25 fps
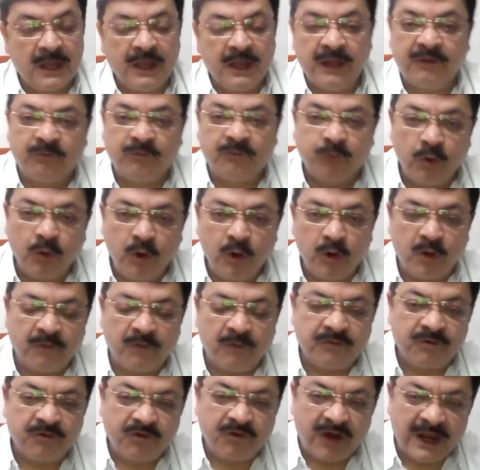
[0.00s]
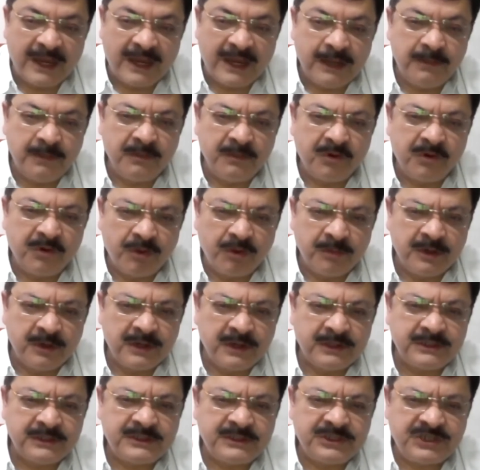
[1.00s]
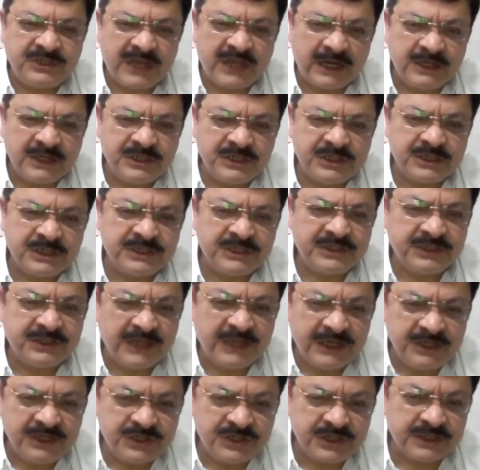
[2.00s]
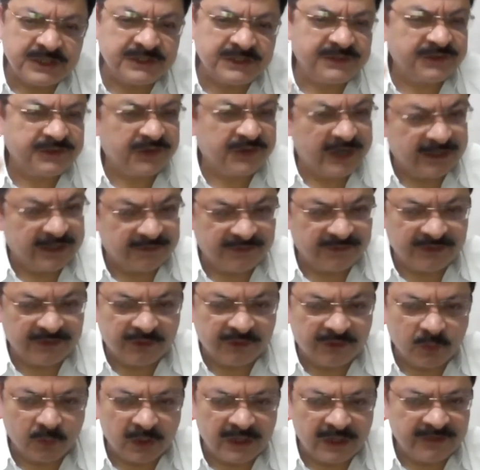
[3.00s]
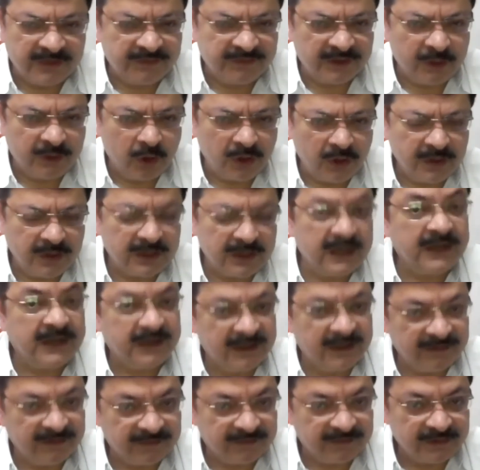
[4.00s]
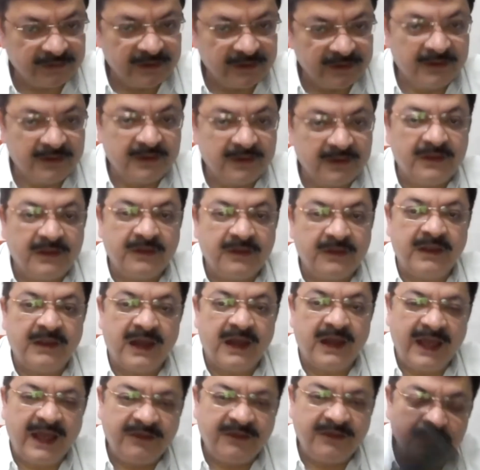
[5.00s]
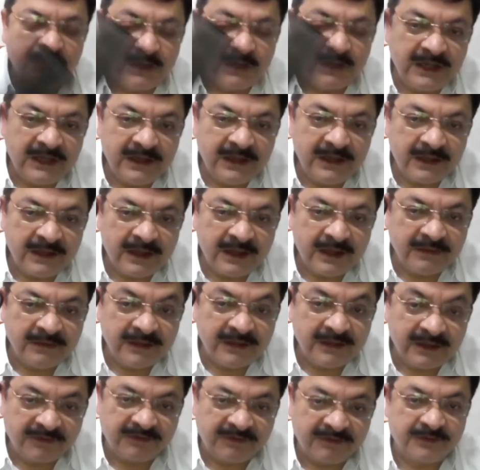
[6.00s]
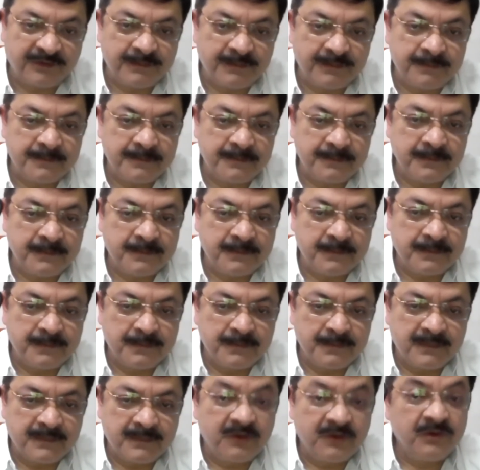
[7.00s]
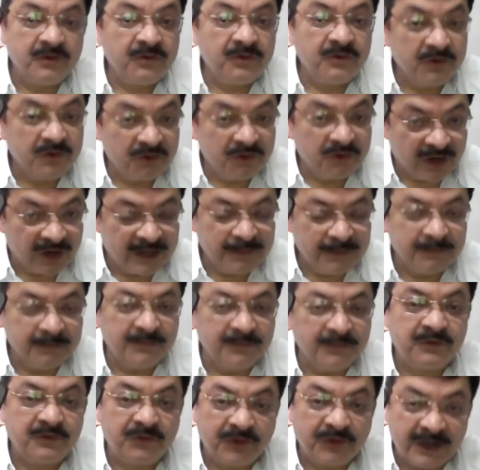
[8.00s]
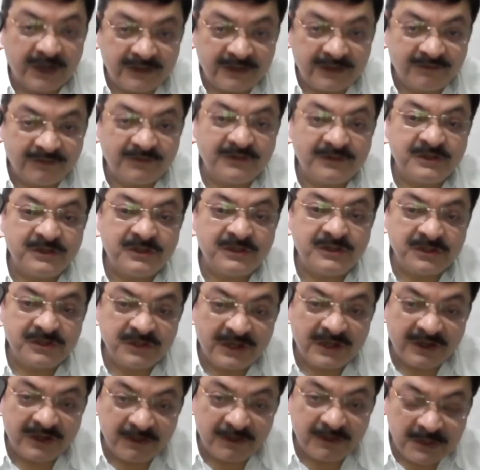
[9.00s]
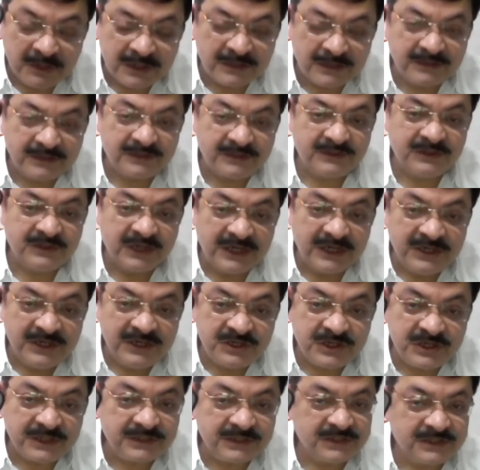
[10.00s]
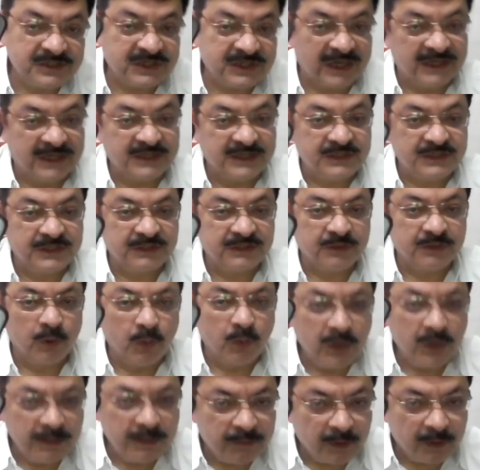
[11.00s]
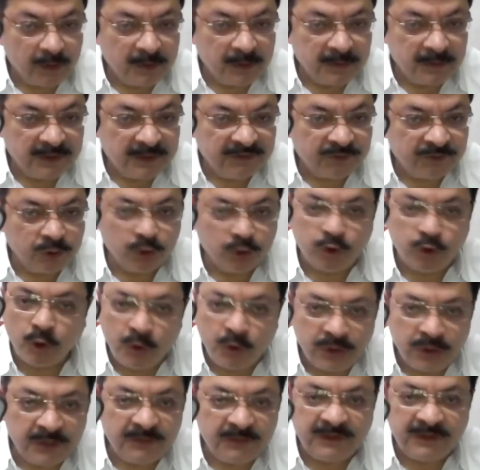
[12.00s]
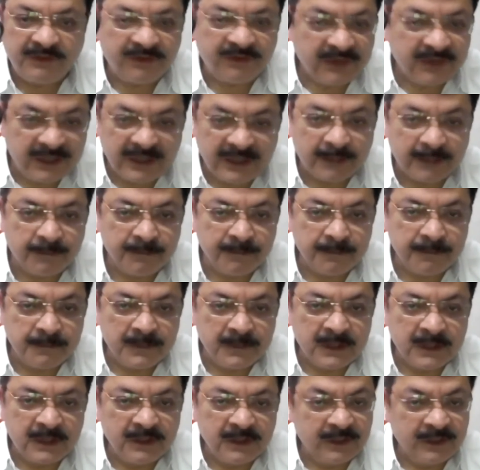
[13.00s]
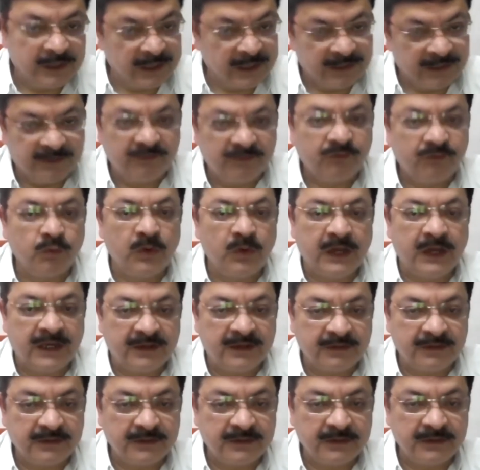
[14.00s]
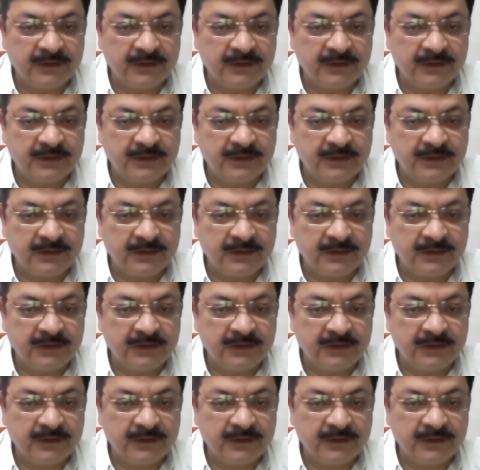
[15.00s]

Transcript: it's full of crime, criminals, challenges, dangers, threats. This world is it not? It is. There are as many in this crime, threats, criminals, dangers, challenges. The only problem is you don't even see them till it is too late.